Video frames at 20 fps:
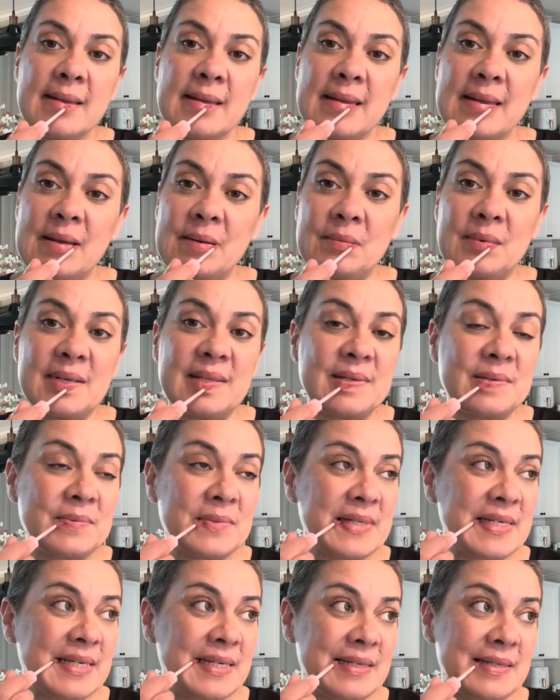And when the
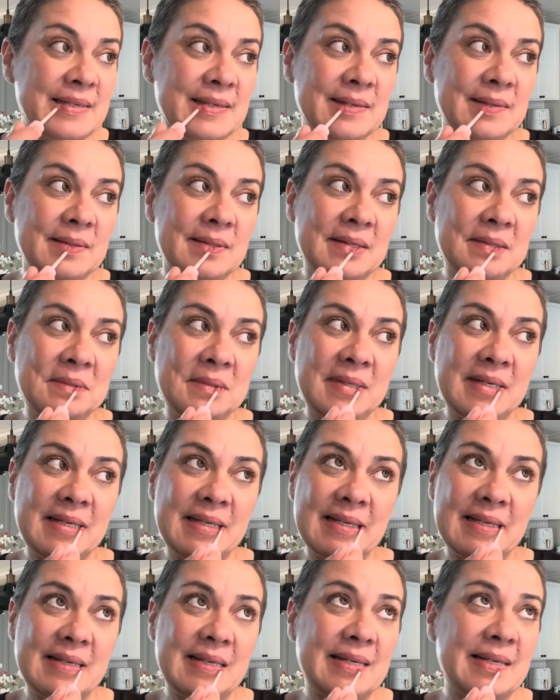wind hits you, it'll get,
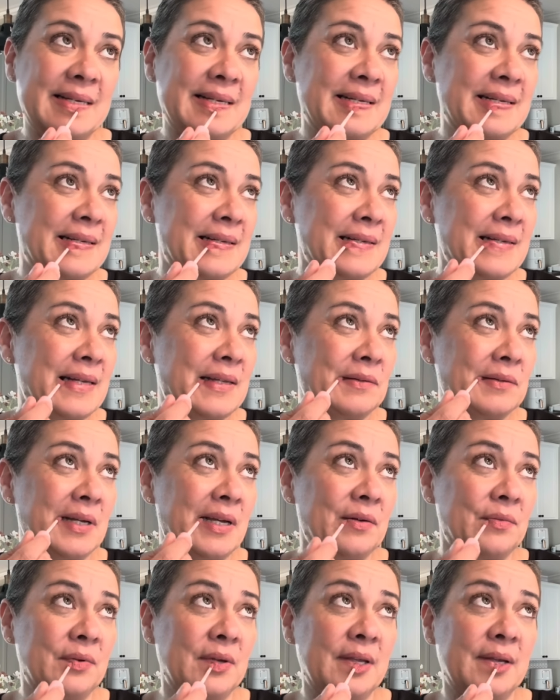I don't
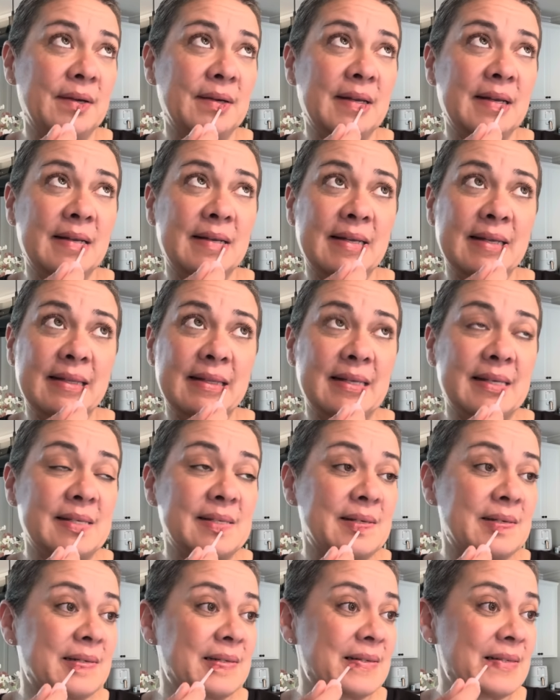have hair now like that,
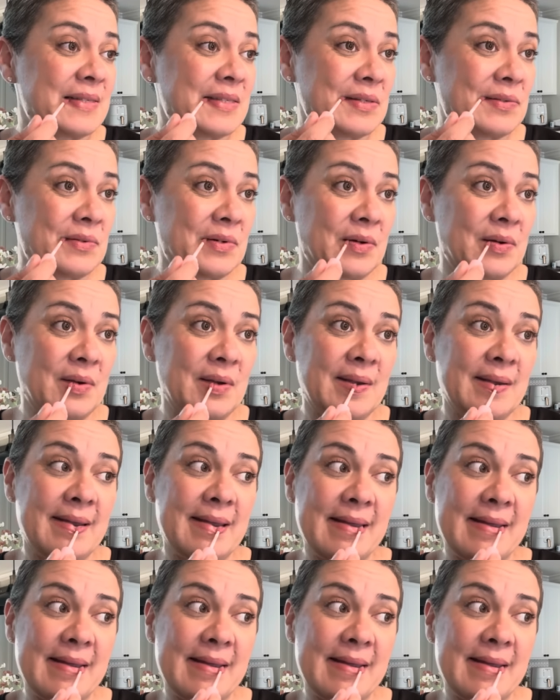so I don't have to worry.